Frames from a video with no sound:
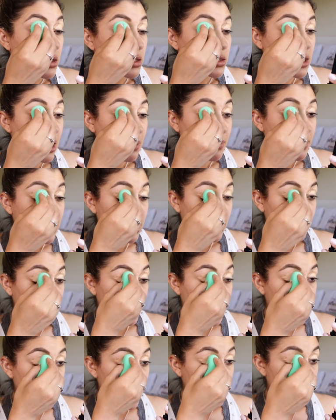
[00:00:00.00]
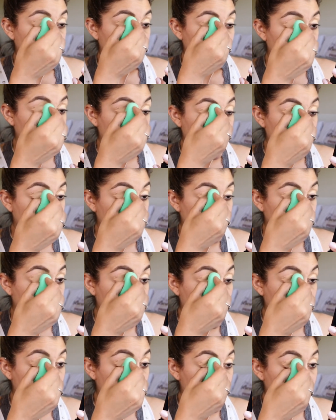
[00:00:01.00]
So I'm gonna go ahead and pat it
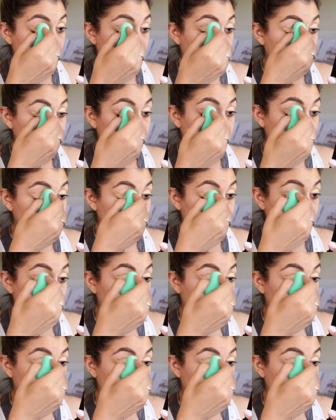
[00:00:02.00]
out.